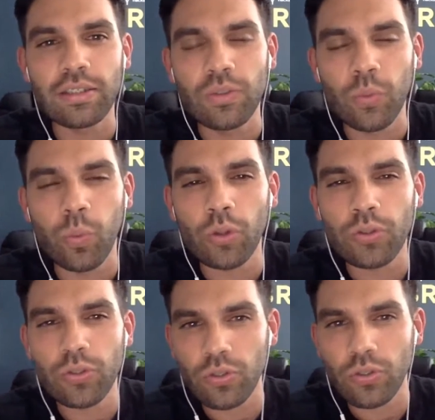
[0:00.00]
what
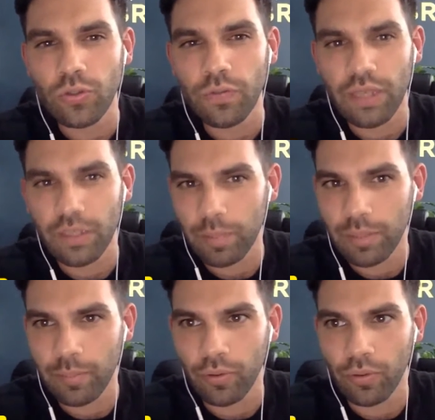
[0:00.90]
do you think
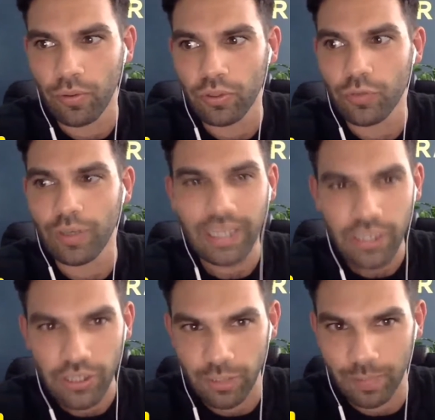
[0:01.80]
people's
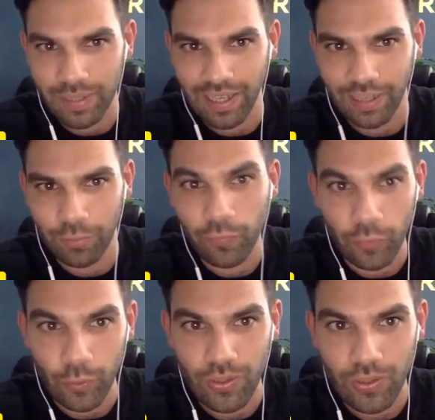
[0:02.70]
relationship is like with food?